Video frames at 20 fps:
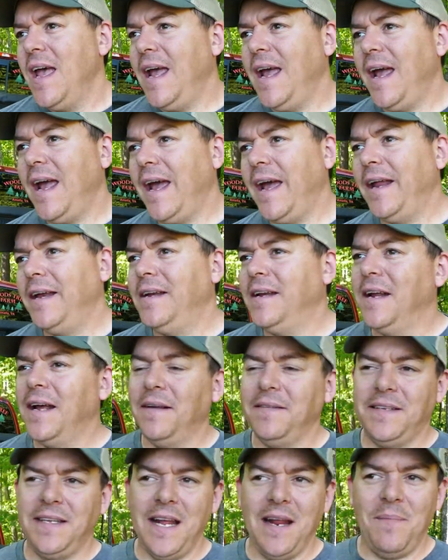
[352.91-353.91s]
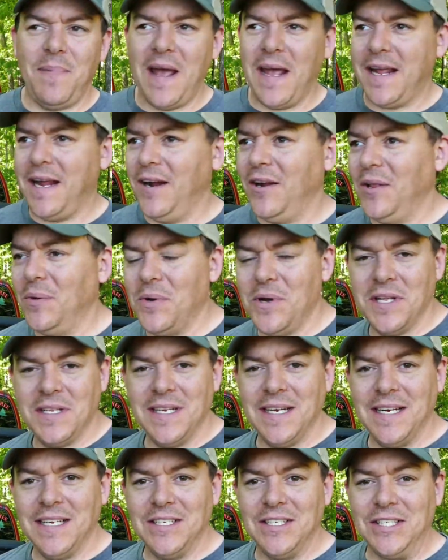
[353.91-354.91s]
And I stayed back here in the
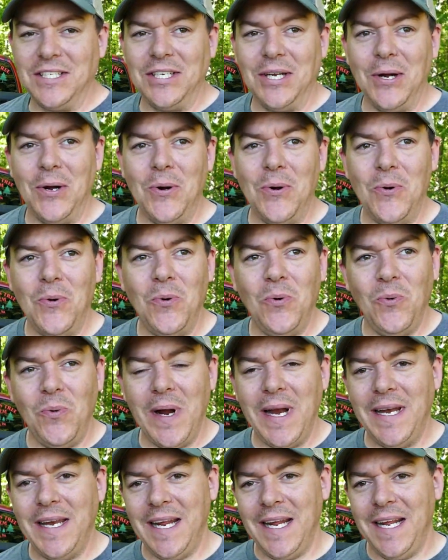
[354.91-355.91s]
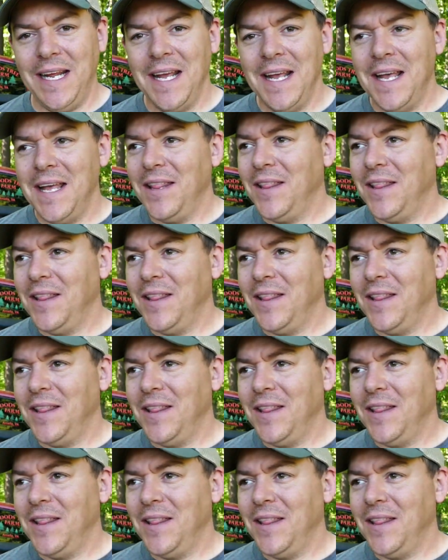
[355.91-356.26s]
woods. It is so windy.